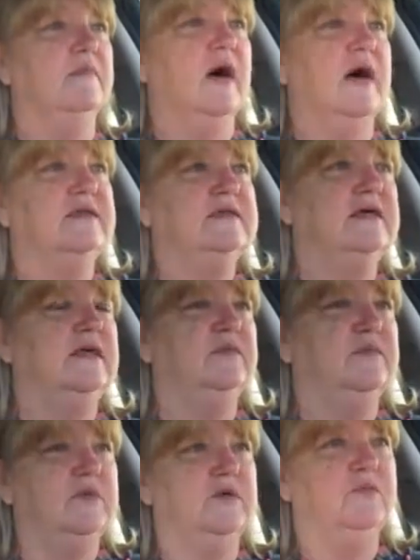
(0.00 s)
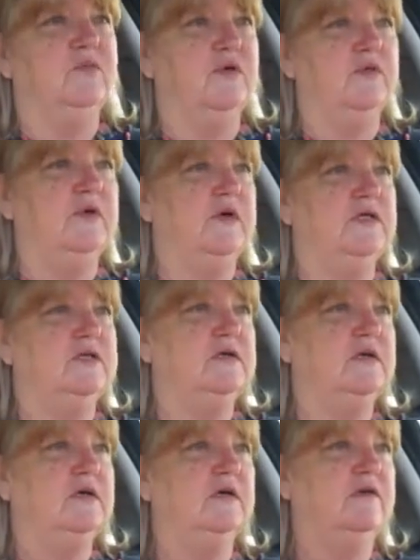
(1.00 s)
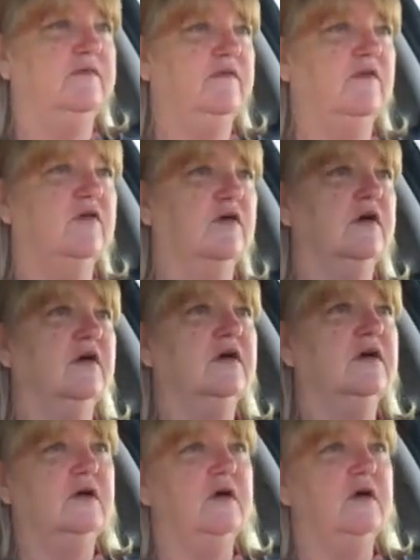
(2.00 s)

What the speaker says: I set up an appointment for